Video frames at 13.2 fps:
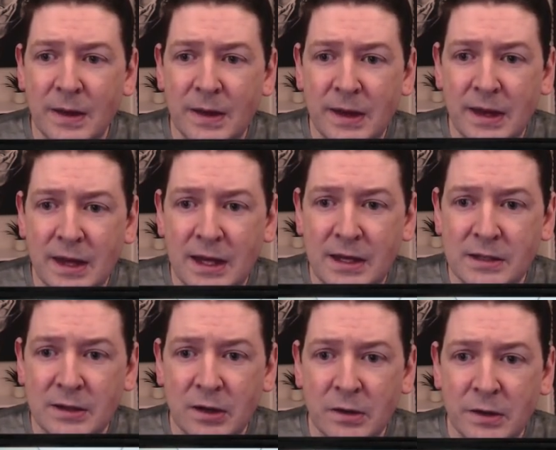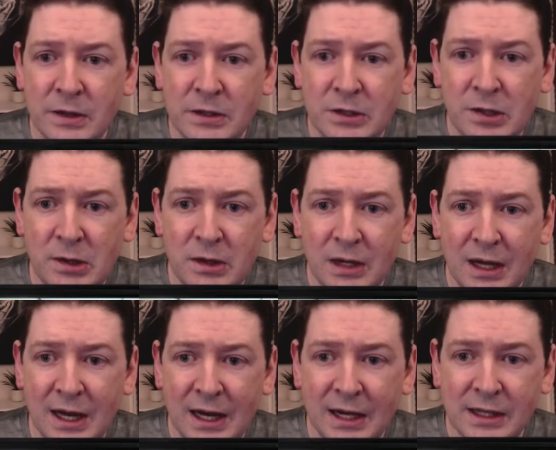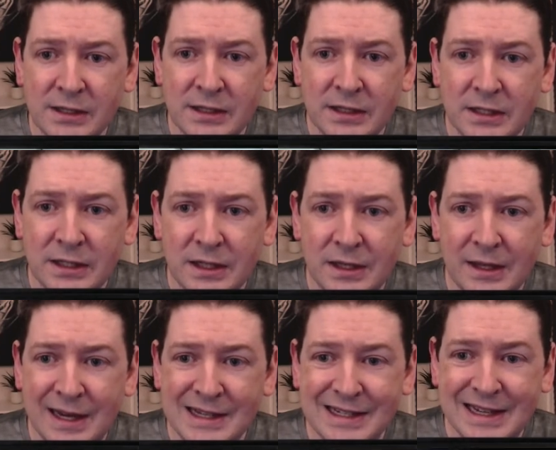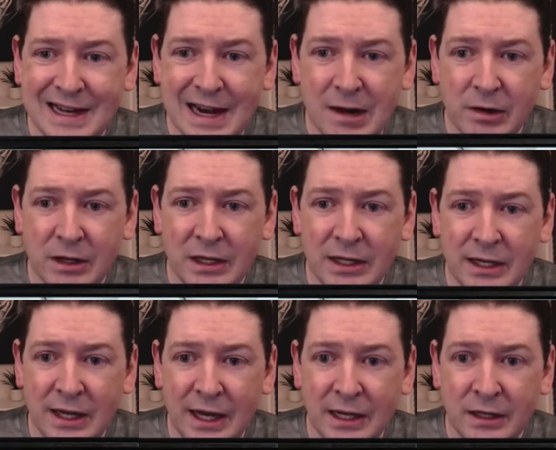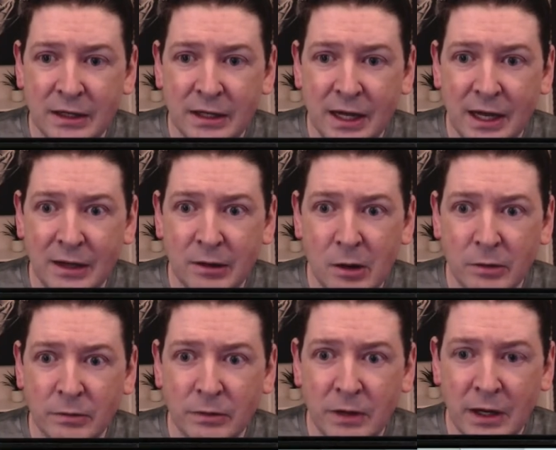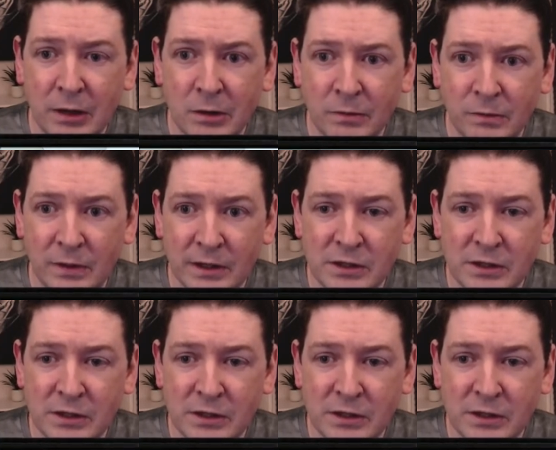These are the 2 lines that is currently in conflict.